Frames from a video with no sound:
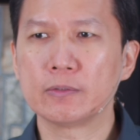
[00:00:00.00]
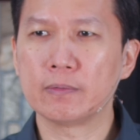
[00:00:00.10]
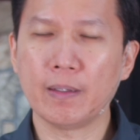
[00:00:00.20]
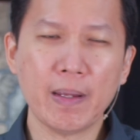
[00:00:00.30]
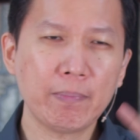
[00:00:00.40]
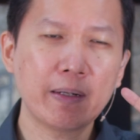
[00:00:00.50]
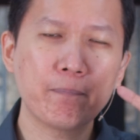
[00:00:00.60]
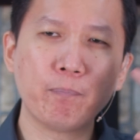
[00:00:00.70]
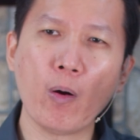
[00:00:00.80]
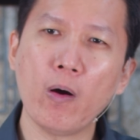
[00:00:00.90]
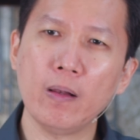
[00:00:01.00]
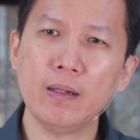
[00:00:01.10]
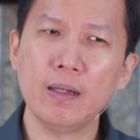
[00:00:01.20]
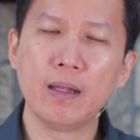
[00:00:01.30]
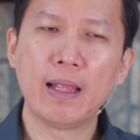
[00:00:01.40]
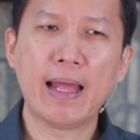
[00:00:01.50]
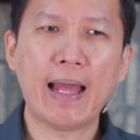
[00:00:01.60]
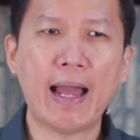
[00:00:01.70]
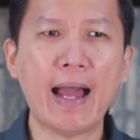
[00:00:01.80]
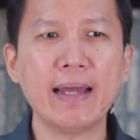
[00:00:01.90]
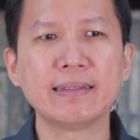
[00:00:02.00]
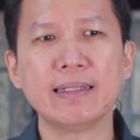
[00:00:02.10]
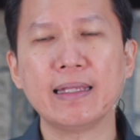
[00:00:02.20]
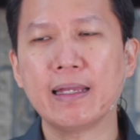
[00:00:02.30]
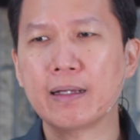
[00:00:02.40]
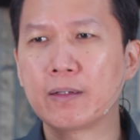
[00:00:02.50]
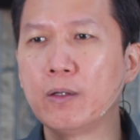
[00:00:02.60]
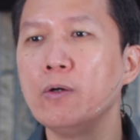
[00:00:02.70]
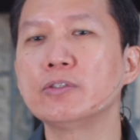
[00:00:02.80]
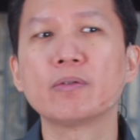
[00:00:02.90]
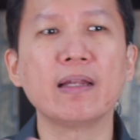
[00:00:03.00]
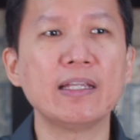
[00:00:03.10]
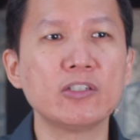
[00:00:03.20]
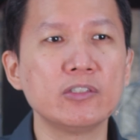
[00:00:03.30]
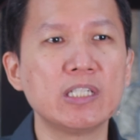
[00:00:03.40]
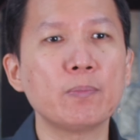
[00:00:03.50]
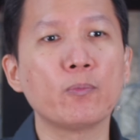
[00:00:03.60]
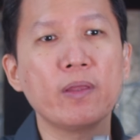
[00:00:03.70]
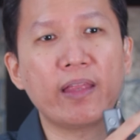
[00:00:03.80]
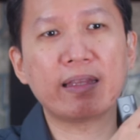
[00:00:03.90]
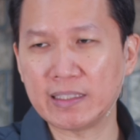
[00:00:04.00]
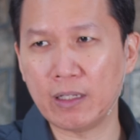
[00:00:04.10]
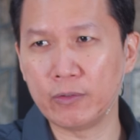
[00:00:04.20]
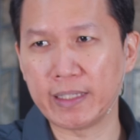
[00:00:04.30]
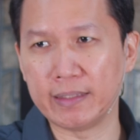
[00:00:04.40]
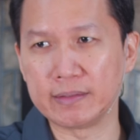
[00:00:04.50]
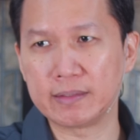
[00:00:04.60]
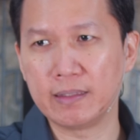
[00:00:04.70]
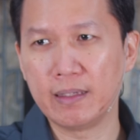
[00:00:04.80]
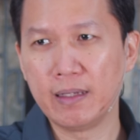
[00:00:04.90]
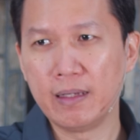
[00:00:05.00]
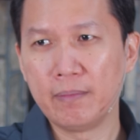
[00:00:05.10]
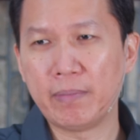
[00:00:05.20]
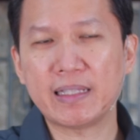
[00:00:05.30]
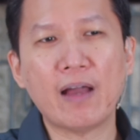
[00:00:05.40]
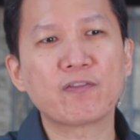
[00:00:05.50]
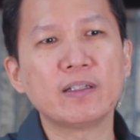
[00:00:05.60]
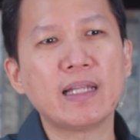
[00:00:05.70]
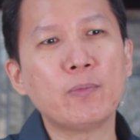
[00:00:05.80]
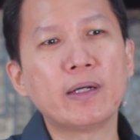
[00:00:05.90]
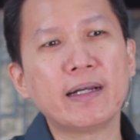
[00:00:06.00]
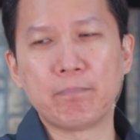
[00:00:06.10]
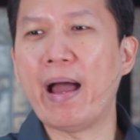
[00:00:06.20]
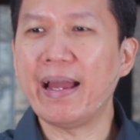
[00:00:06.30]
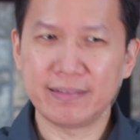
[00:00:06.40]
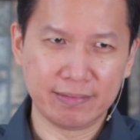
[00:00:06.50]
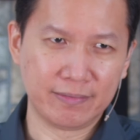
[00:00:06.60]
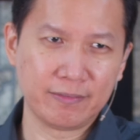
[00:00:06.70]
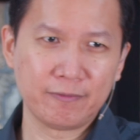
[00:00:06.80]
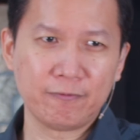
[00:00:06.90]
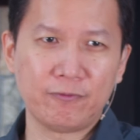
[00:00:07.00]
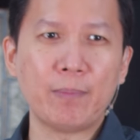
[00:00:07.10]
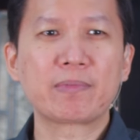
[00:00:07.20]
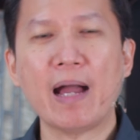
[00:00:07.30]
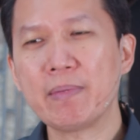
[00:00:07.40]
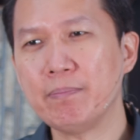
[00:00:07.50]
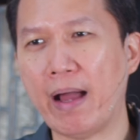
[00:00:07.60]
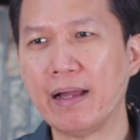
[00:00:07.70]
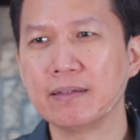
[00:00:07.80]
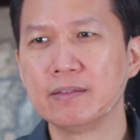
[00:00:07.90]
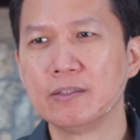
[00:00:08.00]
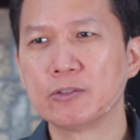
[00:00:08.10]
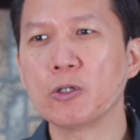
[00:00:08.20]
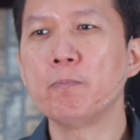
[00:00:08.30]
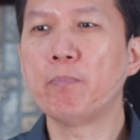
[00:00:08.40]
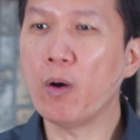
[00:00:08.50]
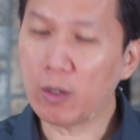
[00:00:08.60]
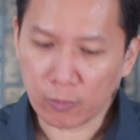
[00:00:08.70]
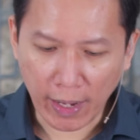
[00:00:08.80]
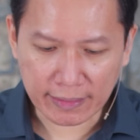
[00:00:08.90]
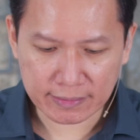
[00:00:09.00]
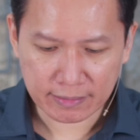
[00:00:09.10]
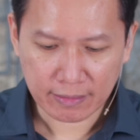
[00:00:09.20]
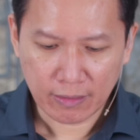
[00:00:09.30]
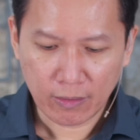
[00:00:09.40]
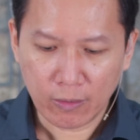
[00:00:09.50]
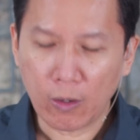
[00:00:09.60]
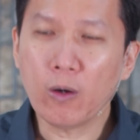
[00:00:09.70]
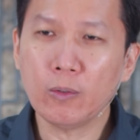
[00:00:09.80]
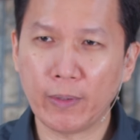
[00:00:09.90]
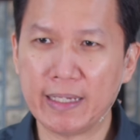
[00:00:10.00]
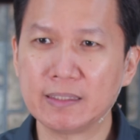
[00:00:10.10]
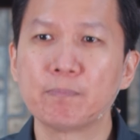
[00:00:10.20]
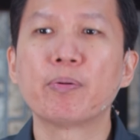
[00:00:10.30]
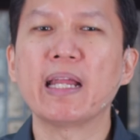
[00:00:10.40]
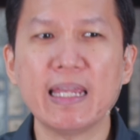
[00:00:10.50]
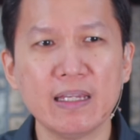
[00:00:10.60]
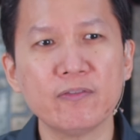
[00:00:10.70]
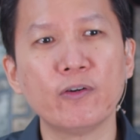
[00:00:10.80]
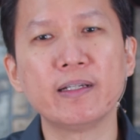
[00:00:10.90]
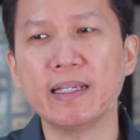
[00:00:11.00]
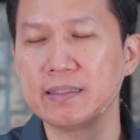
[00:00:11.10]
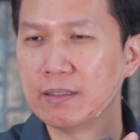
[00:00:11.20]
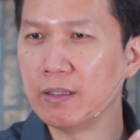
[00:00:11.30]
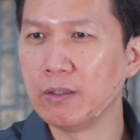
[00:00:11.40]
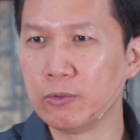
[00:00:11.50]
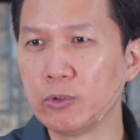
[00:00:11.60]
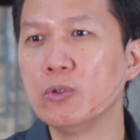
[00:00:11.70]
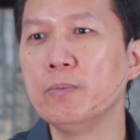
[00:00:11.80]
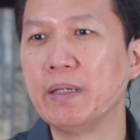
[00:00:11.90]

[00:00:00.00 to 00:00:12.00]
Remember, Paul had close relationship with the Thessalonians. But after they were banned from coming back, so Paul was always praying for these new